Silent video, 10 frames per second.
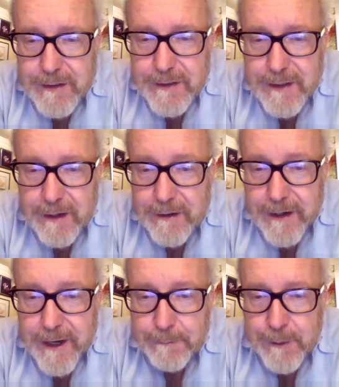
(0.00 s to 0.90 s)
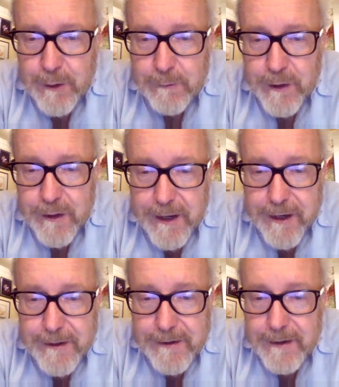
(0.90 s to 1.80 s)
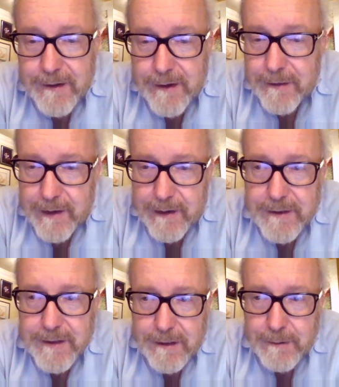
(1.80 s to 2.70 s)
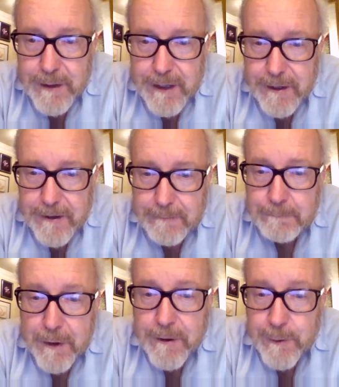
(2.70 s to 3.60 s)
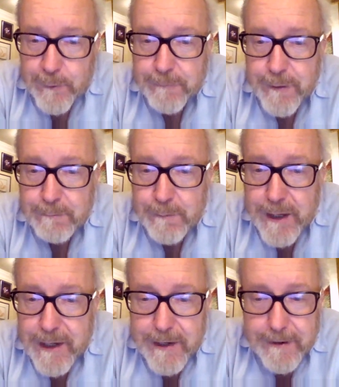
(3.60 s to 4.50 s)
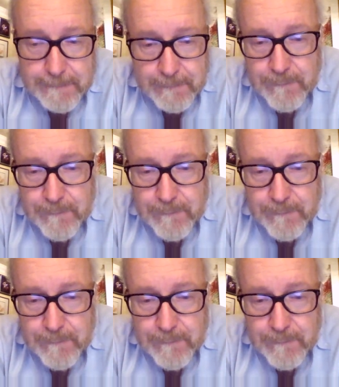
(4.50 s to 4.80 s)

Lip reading: It's not going to happen overnight, and I think it's going to be in part driven by